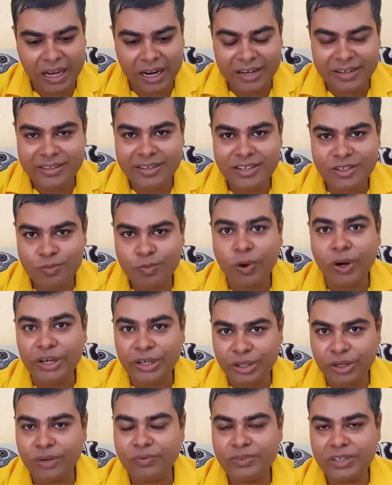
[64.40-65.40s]
at this
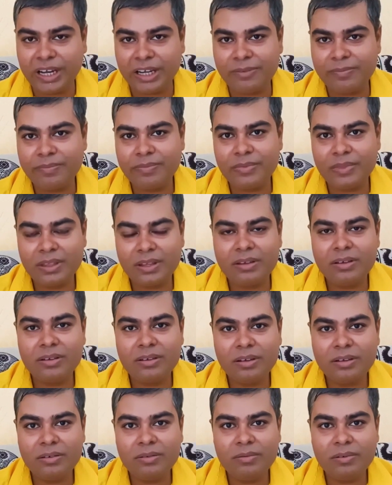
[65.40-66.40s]
point of time,
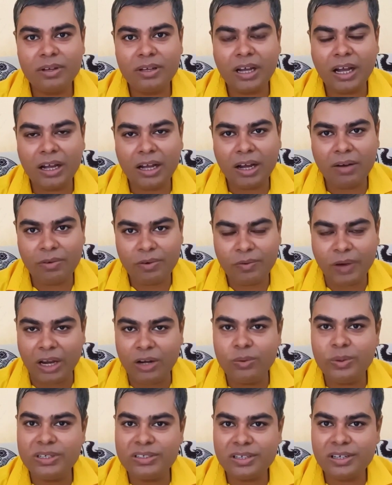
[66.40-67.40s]
our
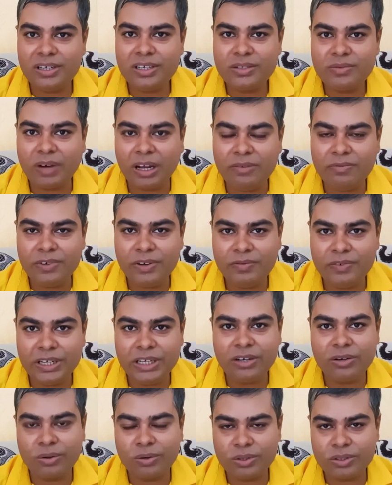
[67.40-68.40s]
valuation is
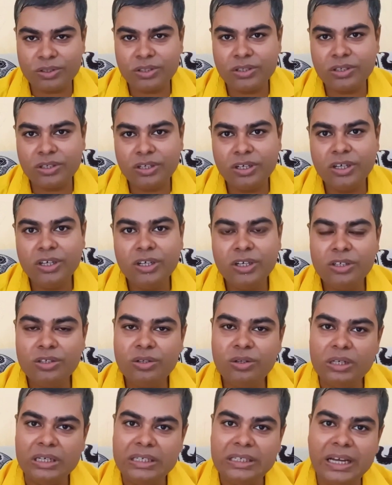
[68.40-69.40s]
150 crores.
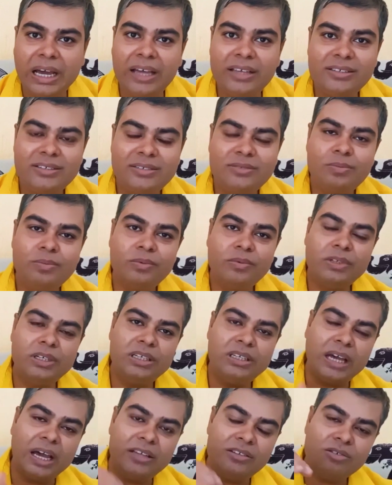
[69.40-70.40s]
So it
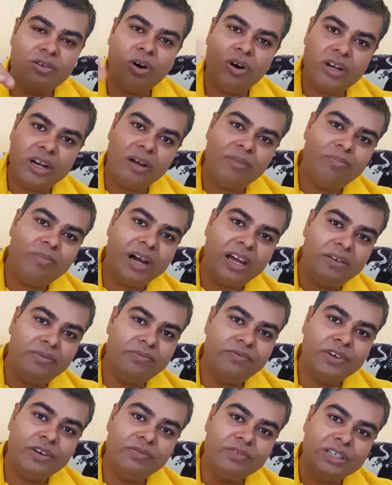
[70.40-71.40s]
has gone up by
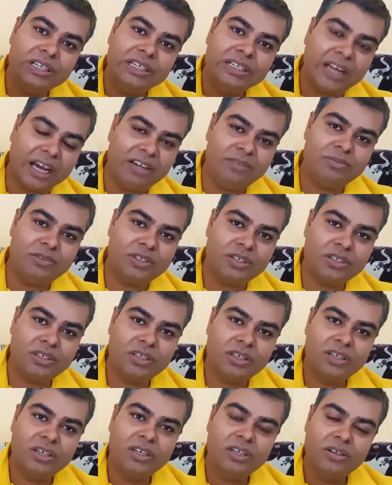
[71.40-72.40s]
50 times.
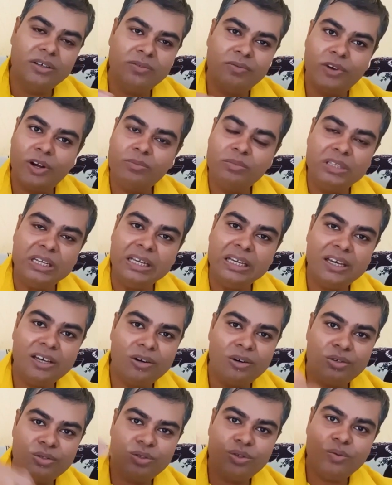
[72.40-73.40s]
From 3
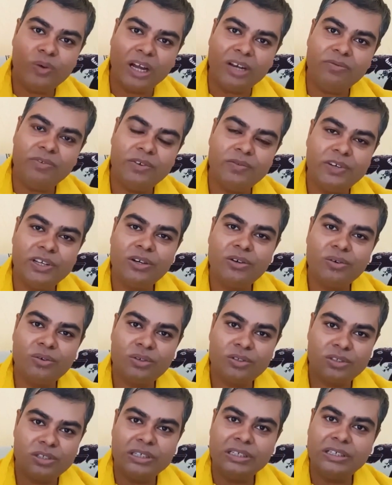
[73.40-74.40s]
crores to 150
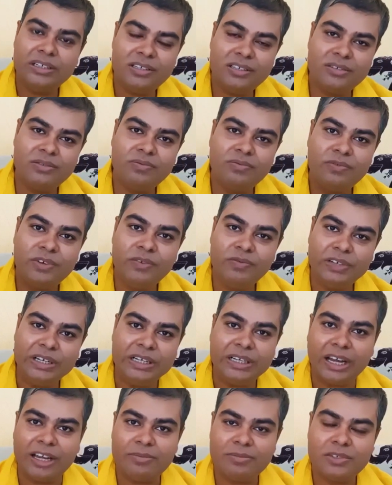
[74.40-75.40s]
crores, it is
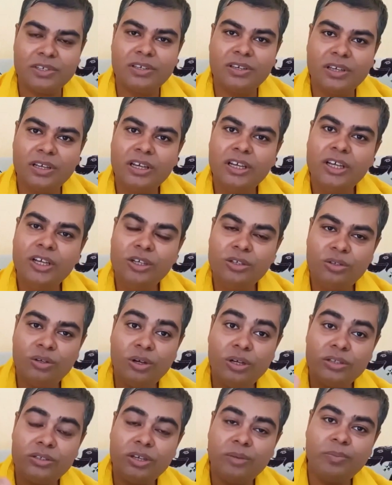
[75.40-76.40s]
50 times.
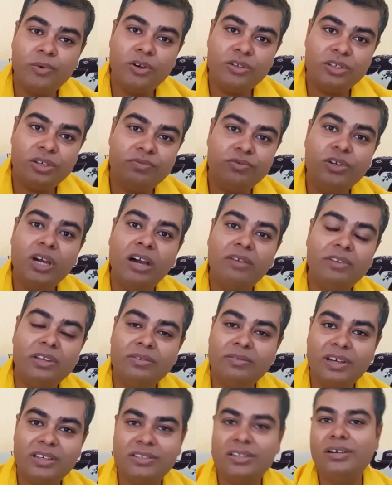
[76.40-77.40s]
So suppose if you have
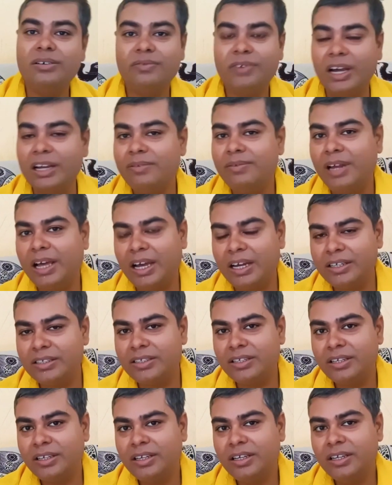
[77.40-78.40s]
invested 5 lakhs,